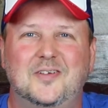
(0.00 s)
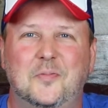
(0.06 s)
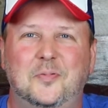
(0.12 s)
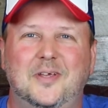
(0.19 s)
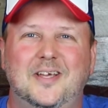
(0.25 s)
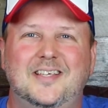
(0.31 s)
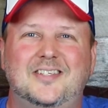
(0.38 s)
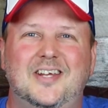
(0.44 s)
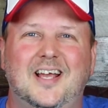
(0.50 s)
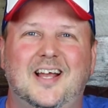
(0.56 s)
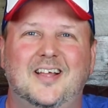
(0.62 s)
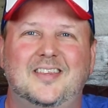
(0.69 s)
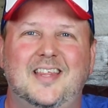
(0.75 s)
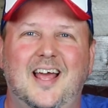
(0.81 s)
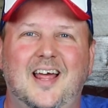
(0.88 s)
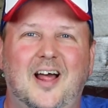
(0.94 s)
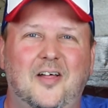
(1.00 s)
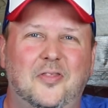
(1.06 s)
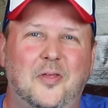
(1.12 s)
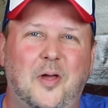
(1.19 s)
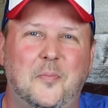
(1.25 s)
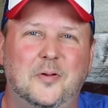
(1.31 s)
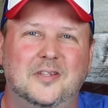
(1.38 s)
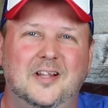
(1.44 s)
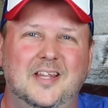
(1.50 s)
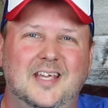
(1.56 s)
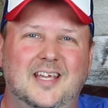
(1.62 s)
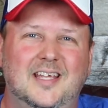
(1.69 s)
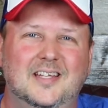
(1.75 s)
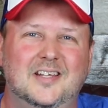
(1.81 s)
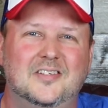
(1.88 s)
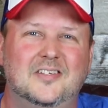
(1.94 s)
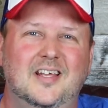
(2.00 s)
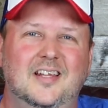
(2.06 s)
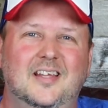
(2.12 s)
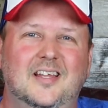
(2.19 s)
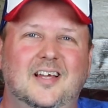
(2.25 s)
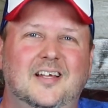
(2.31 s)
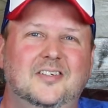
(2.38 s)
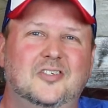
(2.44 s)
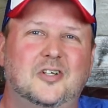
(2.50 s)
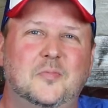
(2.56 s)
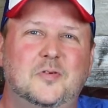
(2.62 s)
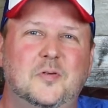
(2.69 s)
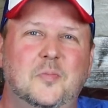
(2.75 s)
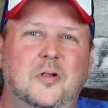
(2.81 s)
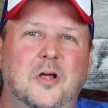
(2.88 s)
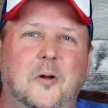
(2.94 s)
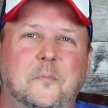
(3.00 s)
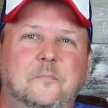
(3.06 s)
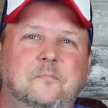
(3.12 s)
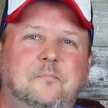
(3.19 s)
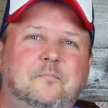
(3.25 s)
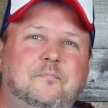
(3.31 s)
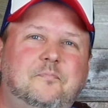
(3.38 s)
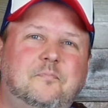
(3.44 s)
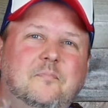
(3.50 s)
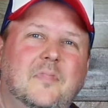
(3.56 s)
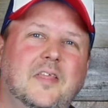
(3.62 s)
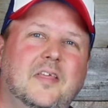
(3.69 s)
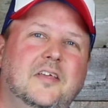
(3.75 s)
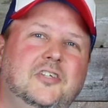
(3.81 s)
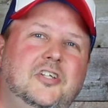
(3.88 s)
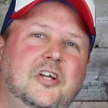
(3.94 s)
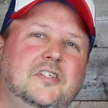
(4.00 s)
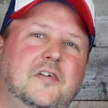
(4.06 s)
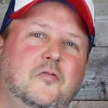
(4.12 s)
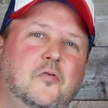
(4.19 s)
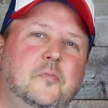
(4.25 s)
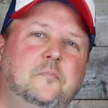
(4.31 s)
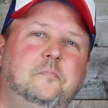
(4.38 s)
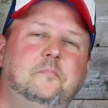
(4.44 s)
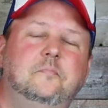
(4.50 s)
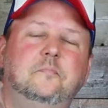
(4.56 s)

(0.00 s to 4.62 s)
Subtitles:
please check out that. I'll put the link in the description below. Cheers, everyone.